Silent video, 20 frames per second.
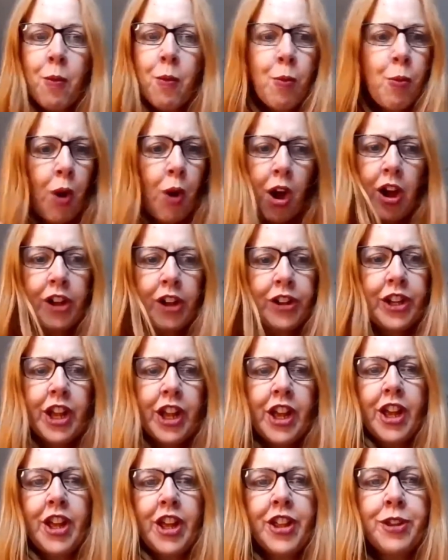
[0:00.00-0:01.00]
What on
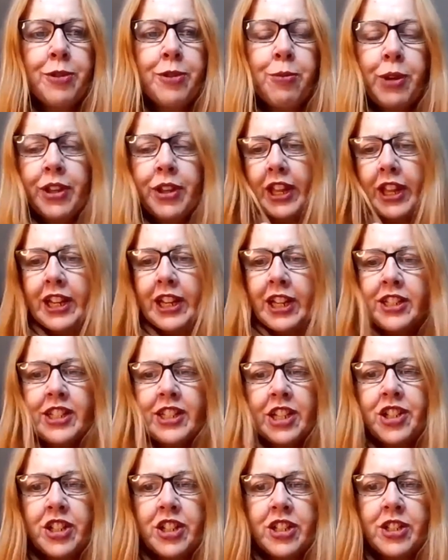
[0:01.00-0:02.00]
earth were the
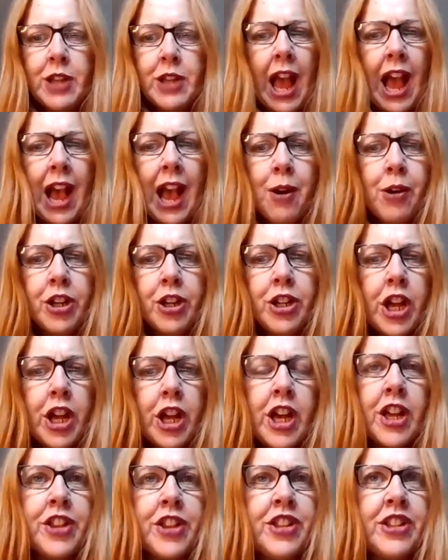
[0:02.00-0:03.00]
conditions? How on
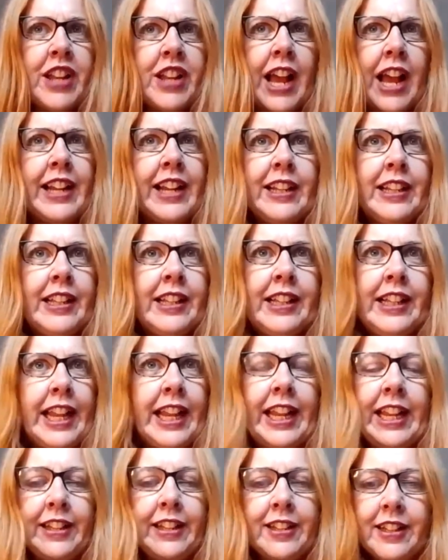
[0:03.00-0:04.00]
earth did I
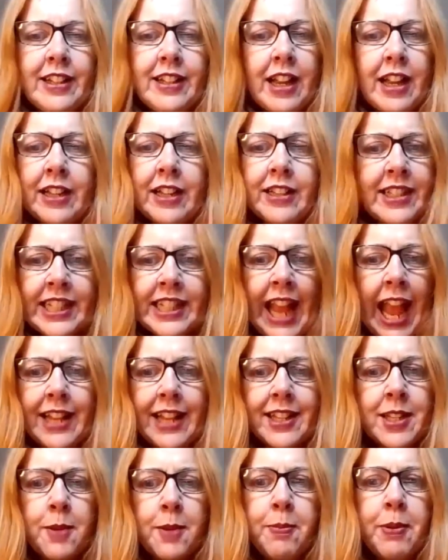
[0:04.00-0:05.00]
lead to get
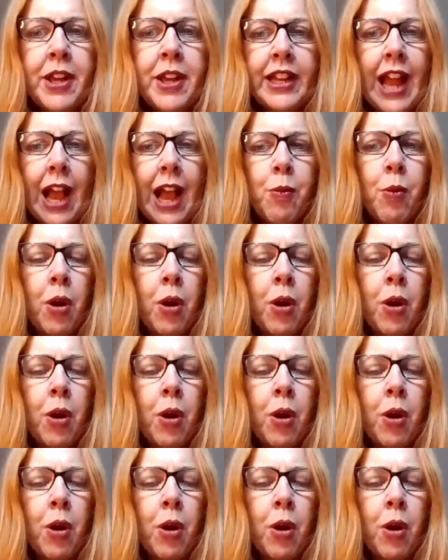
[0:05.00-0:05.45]
to burnout?